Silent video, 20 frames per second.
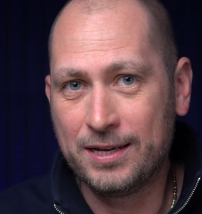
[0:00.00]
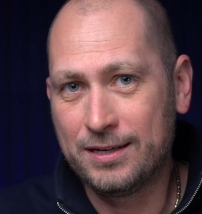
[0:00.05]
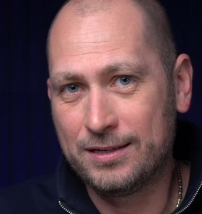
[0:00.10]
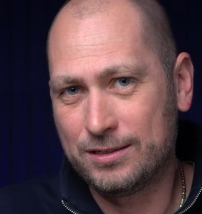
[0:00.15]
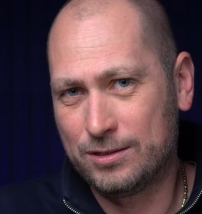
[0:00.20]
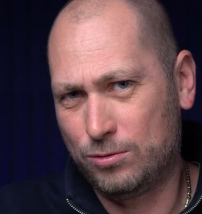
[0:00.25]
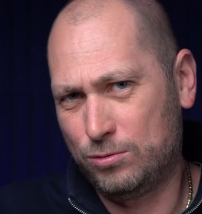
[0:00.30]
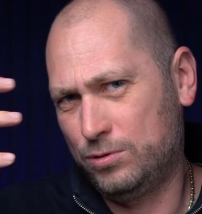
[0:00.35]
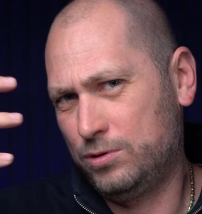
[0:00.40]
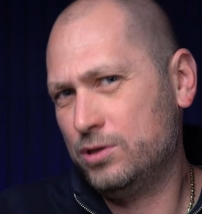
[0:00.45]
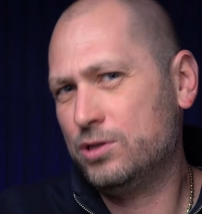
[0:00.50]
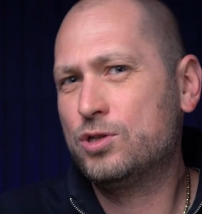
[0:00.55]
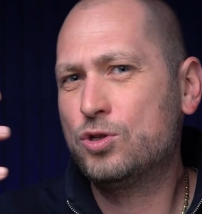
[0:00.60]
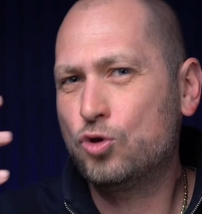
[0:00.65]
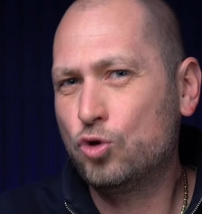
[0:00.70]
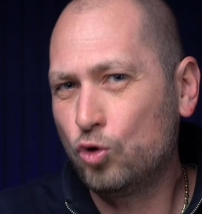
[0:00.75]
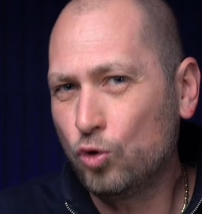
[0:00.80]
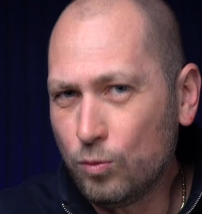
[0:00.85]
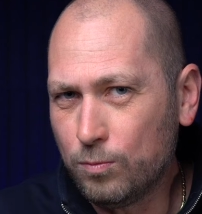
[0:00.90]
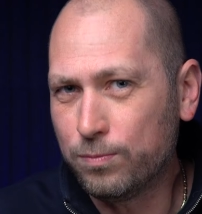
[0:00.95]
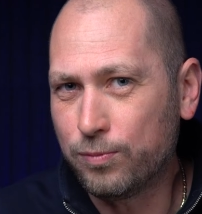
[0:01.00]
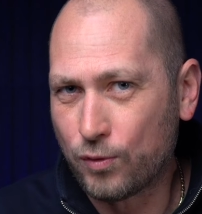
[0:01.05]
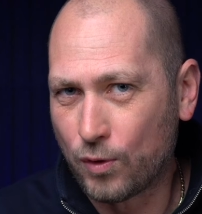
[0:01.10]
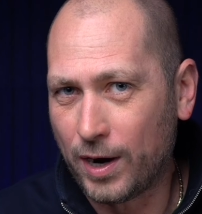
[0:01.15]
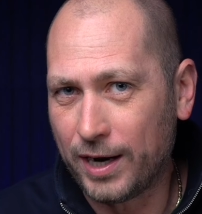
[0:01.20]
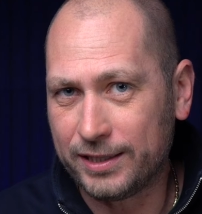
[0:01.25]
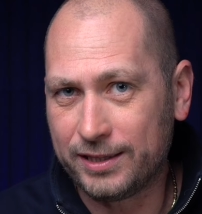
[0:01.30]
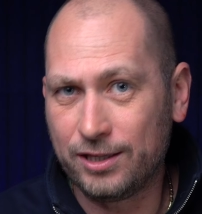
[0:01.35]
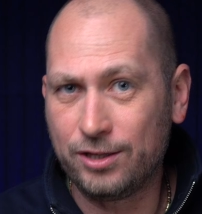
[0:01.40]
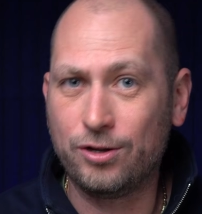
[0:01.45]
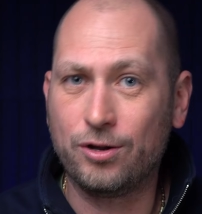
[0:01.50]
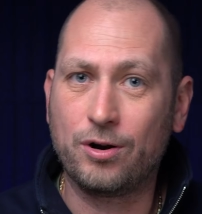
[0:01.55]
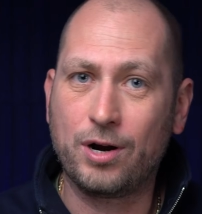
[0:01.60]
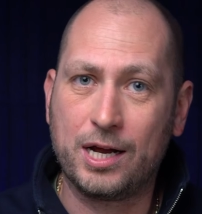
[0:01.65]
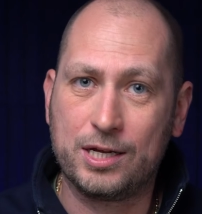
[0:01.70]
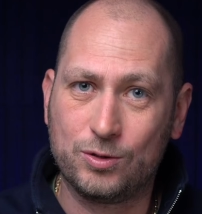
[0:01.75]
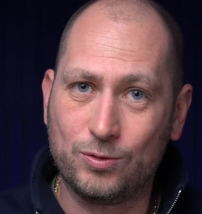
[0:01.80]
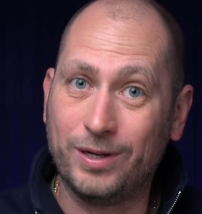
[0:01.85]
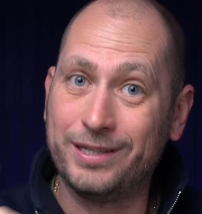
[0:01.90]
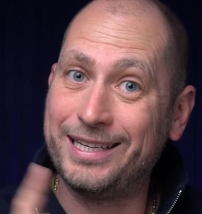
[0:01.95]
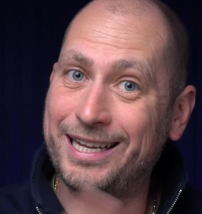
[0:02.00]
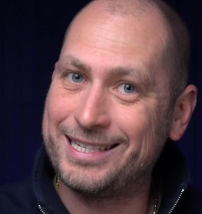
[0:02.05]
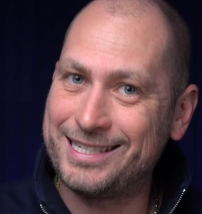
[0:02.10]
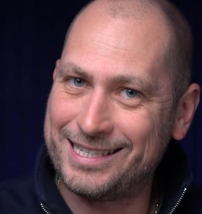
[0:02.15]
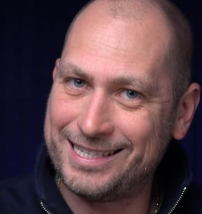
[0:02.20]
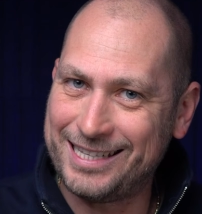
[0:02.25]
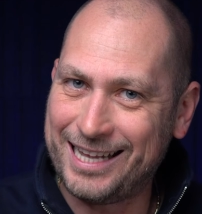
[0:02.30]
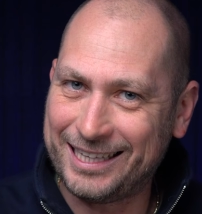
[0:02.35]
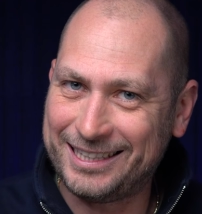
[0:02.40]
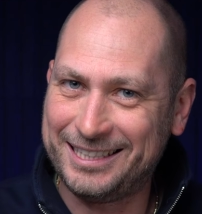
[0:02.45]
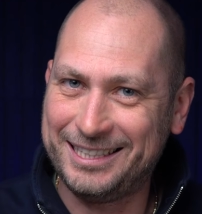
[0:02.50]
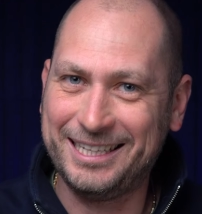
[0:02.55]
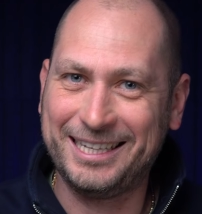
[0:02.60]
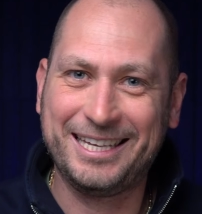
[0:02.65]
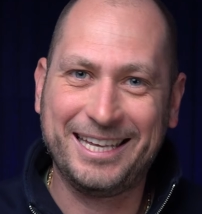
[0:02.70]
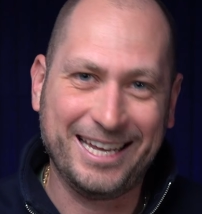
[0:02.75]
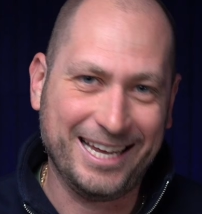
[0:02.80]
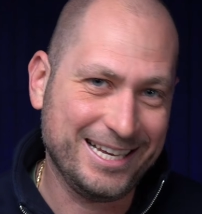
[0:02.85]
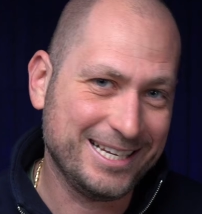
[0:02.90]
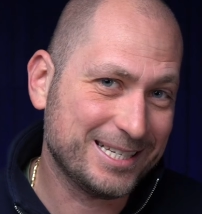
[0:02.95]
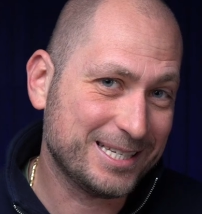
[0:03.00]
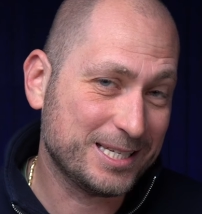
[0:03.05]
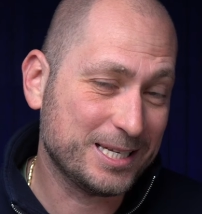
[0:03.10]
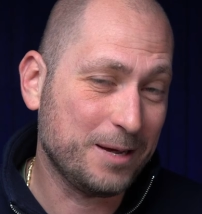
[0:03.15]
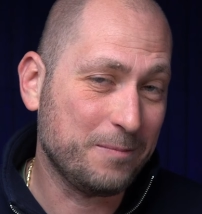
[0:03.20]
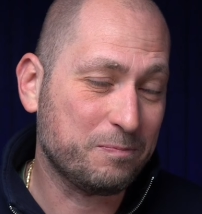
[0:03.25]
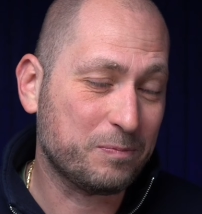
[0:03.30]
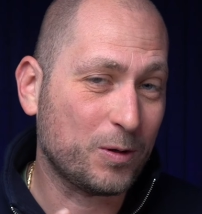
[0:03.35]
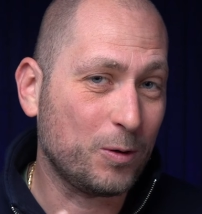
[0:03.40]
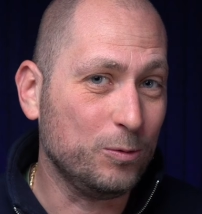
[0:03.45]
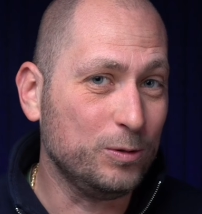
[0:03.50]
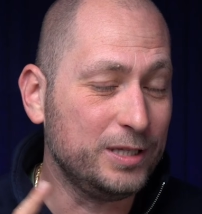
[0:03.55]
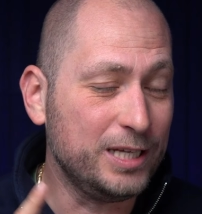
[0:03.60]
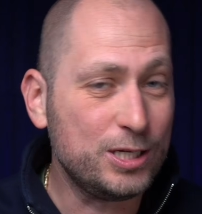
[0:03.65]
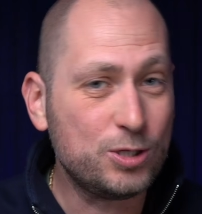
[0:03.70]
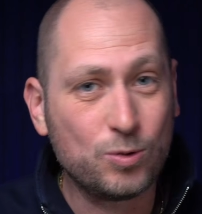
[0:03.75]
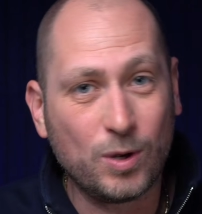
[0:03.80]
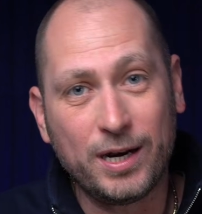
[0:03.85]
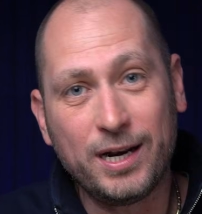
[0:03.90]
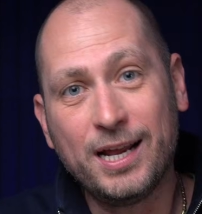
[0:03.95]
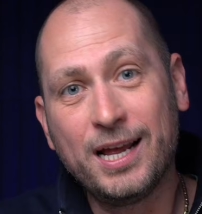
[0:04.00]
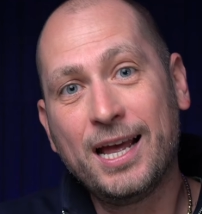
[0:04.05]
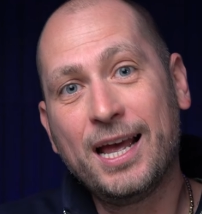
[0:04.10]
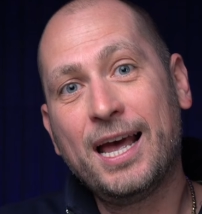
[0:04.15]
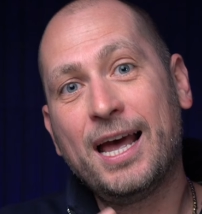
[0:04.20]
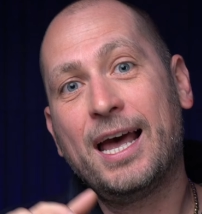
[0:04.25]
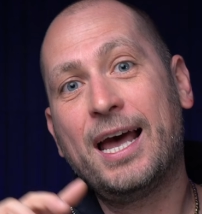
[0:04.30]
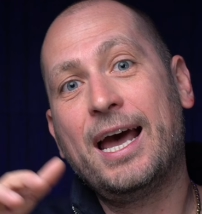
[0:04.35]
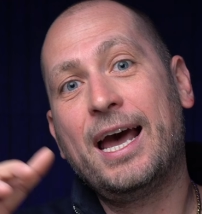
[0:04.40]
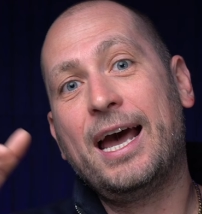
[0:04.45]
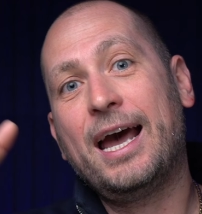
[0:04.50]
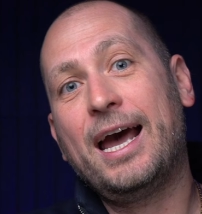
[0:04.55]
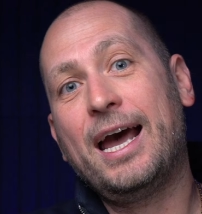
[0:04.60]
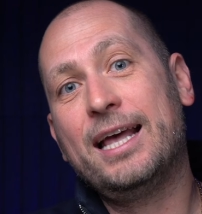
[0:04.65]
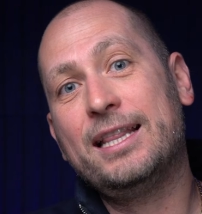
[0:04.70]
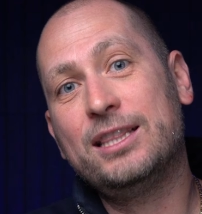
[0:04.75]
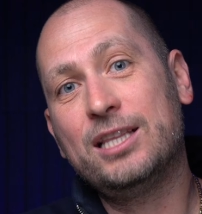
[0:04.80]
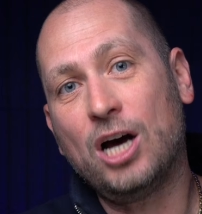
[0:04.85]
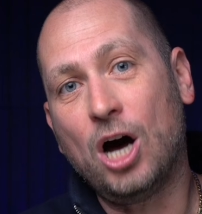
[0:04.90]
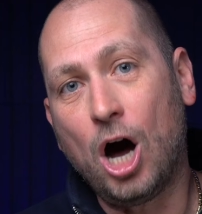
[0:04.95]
So it's just too bright in your eyes. Well, that's not the case with this one. And the